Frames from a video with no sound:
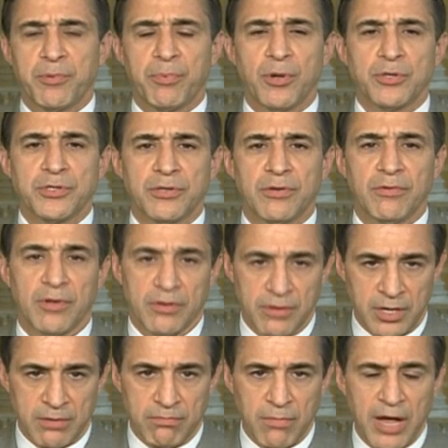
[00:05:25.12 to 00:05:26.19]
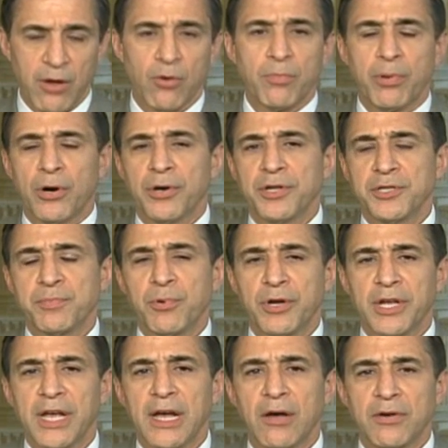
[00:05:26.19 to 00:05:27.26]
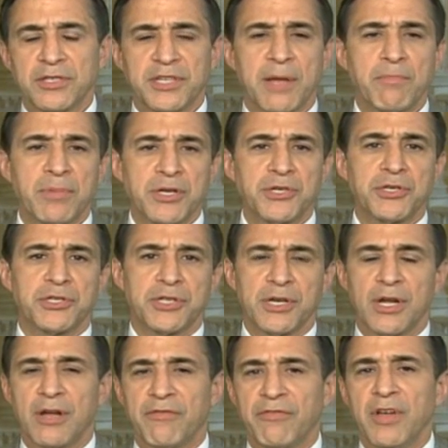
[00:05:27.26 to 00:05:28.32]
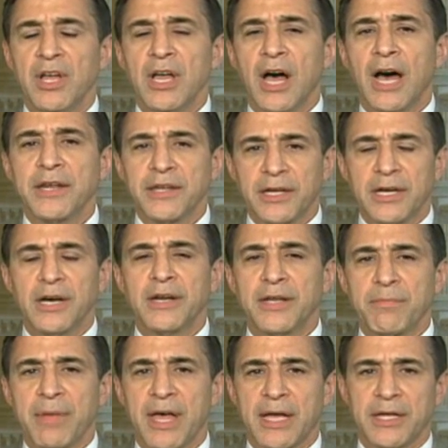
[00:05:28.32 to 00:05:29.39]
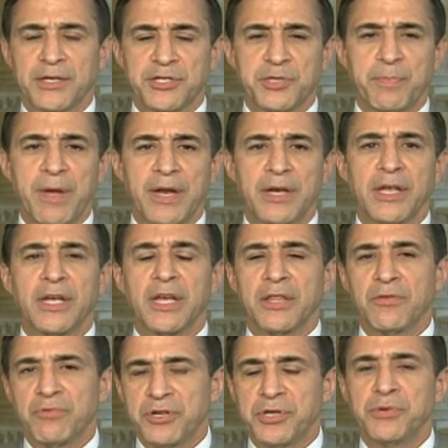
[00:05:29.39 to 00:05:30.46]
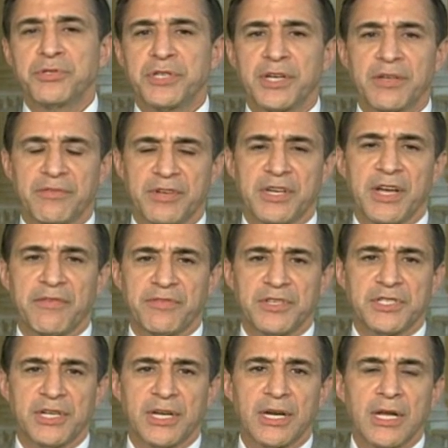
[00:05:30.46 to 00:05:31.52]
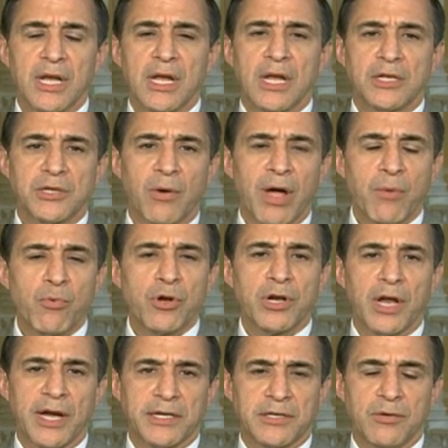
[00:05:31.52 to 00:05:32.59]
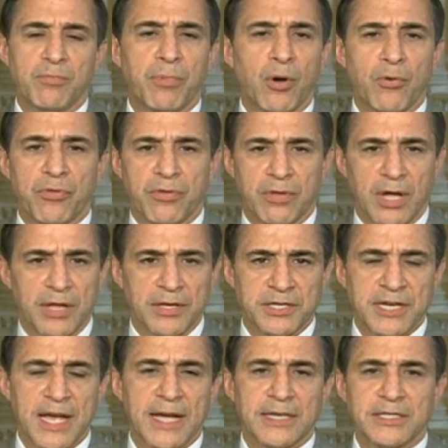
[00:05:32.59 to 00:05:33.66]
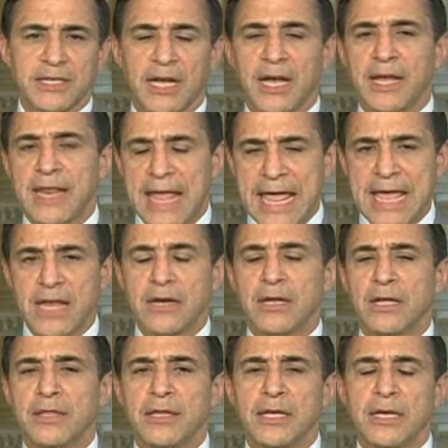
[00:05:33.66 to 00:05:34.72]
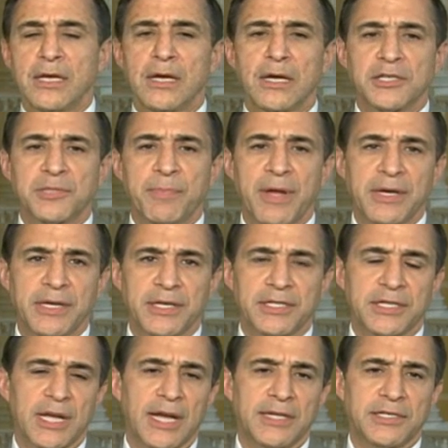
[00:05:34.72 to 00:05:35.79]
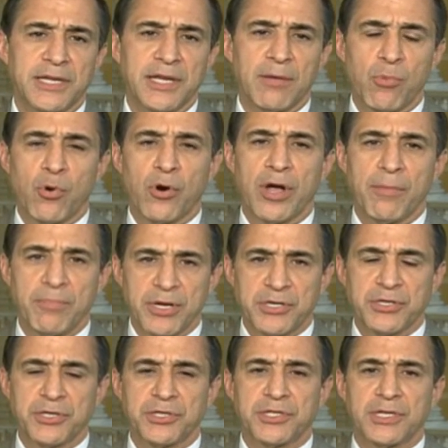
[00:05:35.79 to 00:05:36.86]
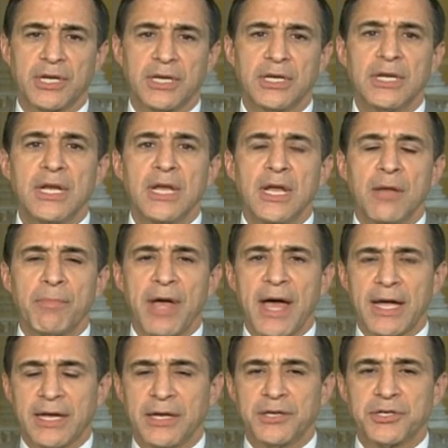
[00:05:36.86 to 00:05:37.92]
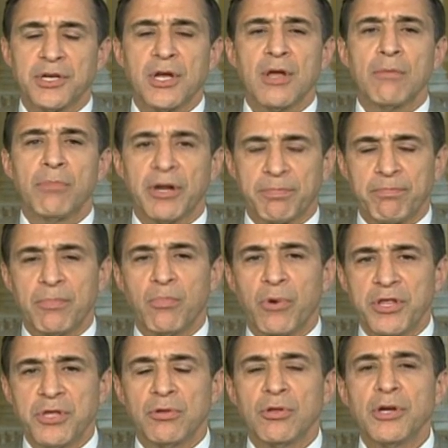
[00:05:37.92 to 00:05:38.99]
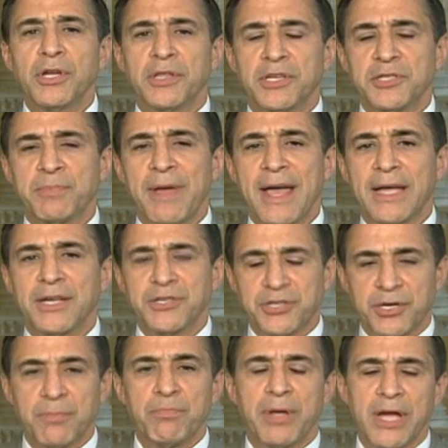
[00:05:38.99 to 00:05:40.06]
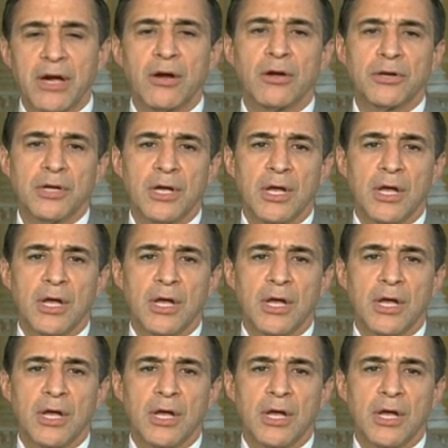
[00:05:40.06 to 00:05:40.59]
proposal that my own party is putting out is ambitious enough on the cutting back in spending and the reducing of the deficit. So I would like to, both on the tax side and on the uh, spending side, see a more ambitious uh, package. But when you look at this package compared